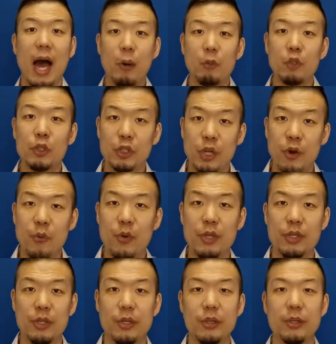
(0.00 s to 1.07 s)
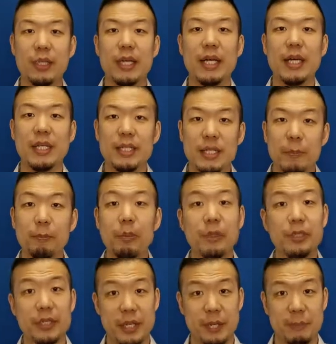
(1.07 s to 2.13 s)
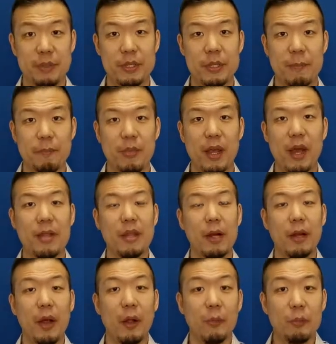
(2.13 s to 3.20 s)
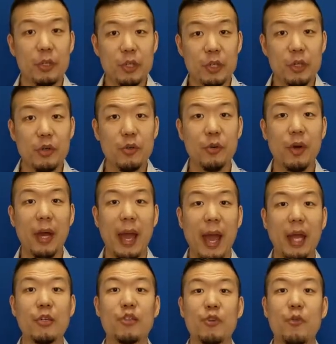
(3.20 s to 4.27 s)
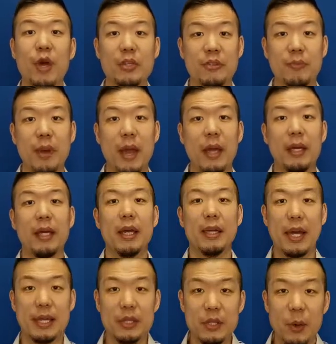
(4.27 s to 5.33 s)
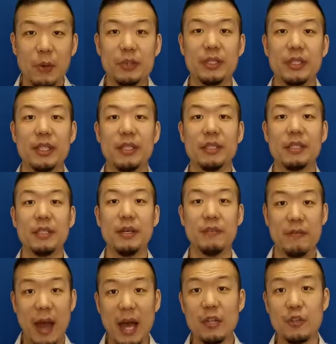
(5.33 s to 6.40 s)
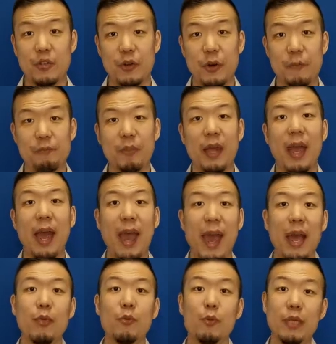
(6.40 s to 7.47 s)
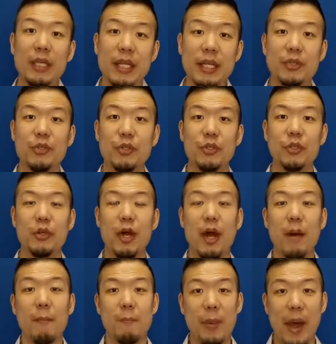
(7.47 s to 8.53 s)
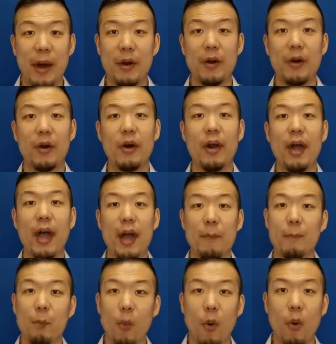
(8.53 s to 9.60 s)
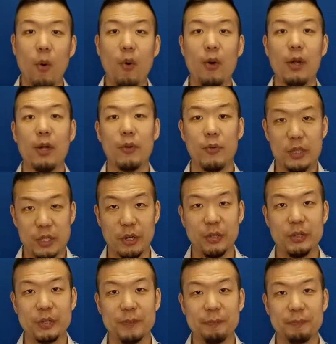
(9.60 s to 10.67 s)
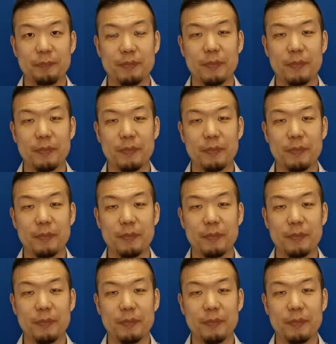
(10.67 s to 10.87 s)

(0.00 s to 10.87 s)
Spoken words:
I will share with you simple tips that'll help you and your resume get noticed faster and will lead to better and more results.